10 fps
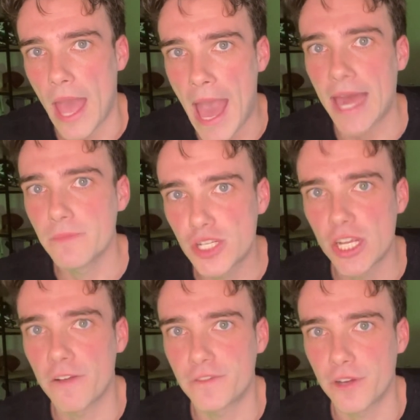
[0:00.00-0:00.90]
Adam
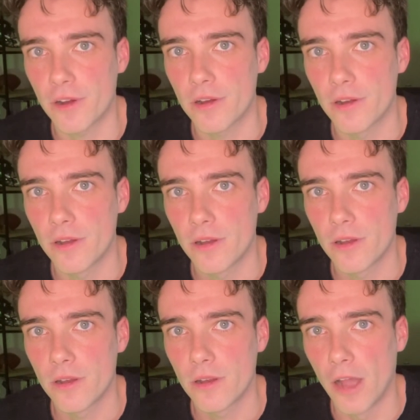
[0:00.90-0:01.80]
Schefter
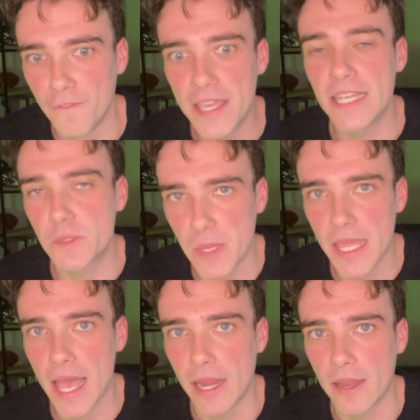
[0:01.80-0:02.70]
of
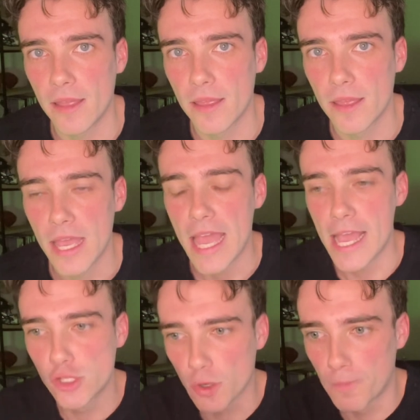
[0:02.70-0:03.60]
ESPN
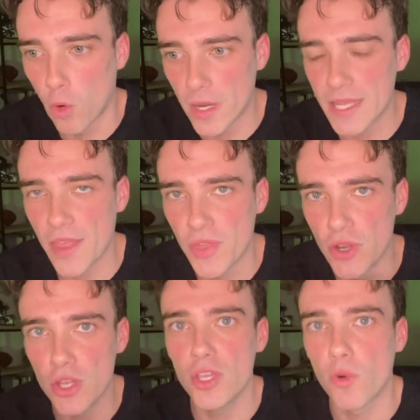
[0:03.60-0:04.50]
is reporting that the
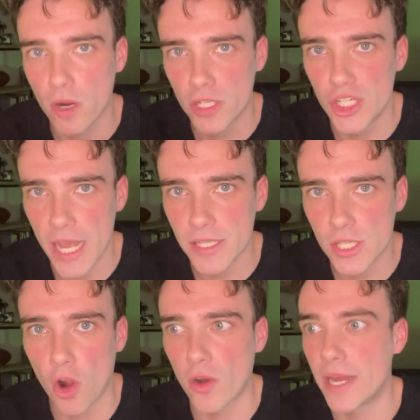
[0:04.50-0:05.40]
New York Jets
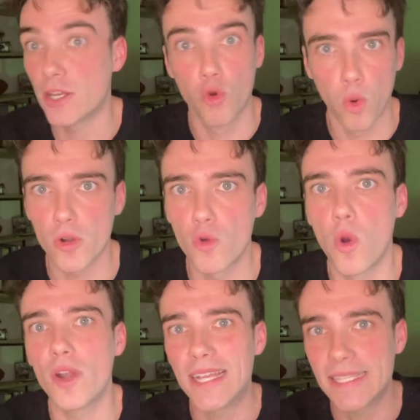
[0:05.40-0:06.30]
are in
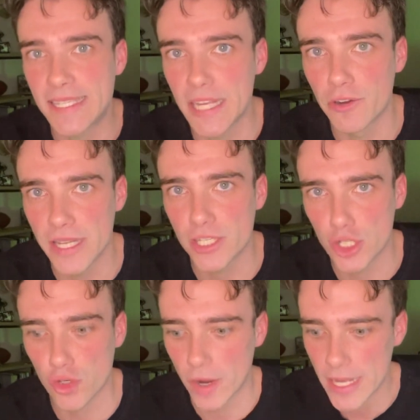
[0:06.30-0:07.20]
quote-unquote serious
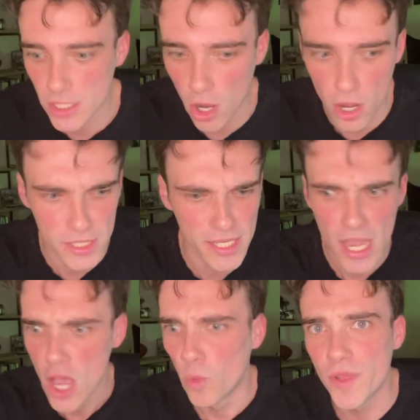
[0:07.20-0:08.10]
trade talks
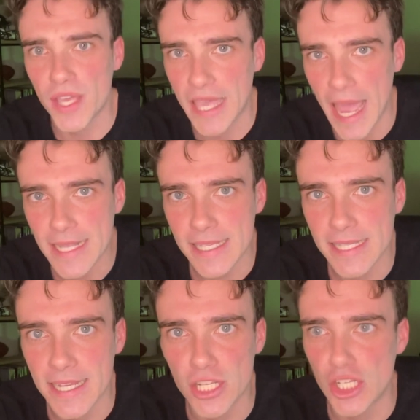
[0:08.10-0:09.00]
with the Kansas
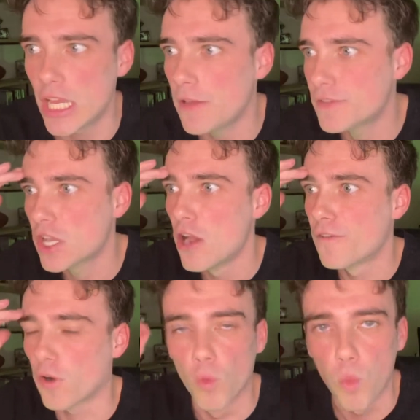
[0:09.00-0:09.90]
City Chiefs
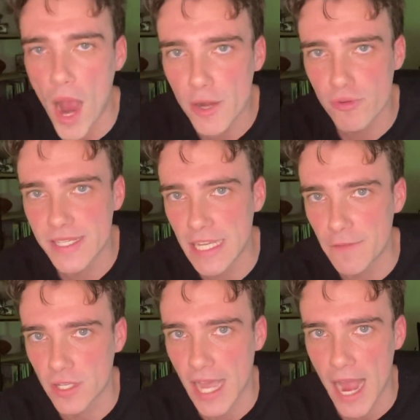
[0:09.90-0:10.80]
for wide
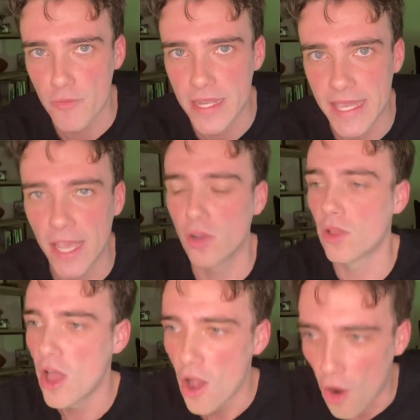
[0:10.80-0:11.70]
receiver Tyreek
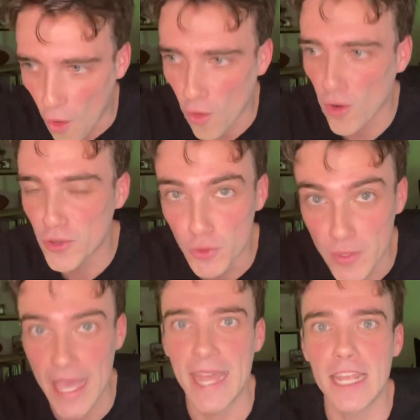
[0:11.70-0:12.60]
Hill. Are you
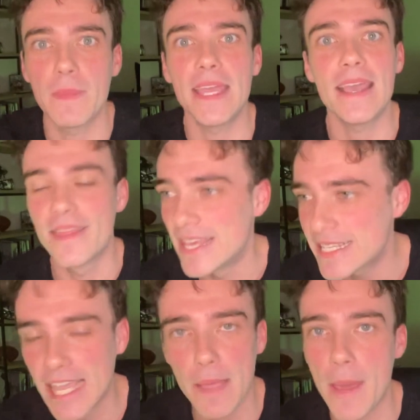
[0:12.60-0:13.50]
kidding me? This
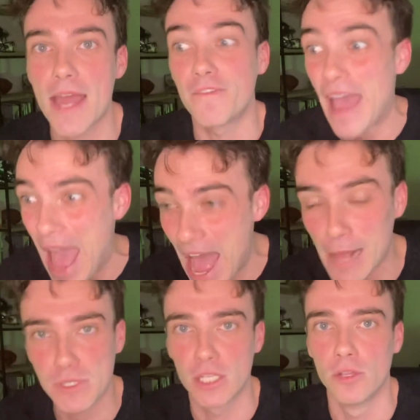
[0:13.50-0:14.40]
came out of
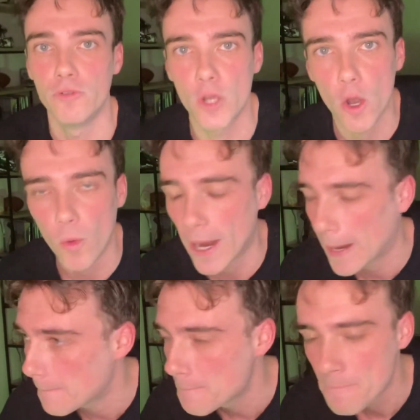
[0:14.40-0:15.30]
absolute nowhere.